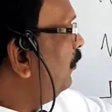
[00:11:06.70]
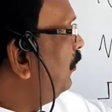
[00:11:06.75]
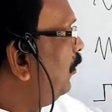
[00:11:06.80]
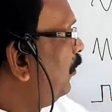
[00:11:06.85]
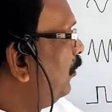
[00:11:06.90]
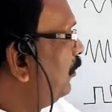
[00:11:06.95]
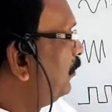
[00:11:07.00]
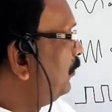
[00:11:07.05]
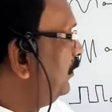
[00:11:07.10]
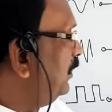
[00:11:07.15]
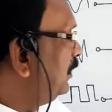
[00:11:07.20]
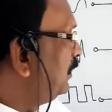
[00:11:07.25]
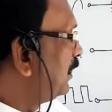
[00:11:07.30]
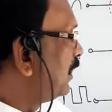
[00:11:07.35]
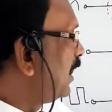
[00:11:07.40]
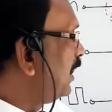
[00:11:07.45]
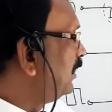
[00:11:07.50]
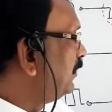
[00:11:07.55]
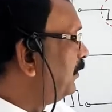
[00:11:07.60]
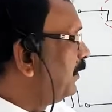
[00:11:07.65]
waveform is
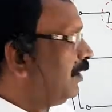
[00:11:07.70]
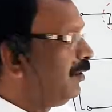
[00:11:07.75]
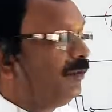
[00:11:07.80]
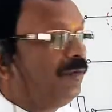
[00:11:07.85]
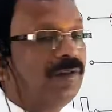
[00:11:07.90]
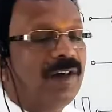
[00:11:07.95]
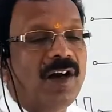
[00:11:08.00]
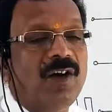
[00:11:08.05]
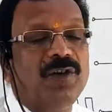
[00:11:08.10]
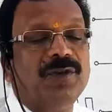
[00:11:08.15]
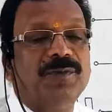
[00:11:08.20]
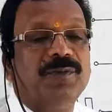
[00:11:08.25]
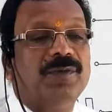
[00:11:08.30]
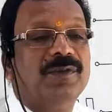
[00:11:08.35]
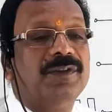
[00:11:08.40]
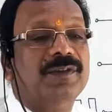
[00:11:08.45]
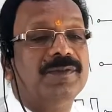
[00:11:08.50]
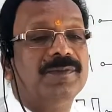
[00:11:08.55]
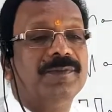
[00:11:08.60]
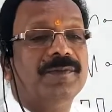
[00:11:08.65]
transferred to
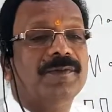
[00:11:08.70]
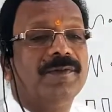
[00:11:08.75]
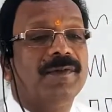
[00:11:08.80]
output.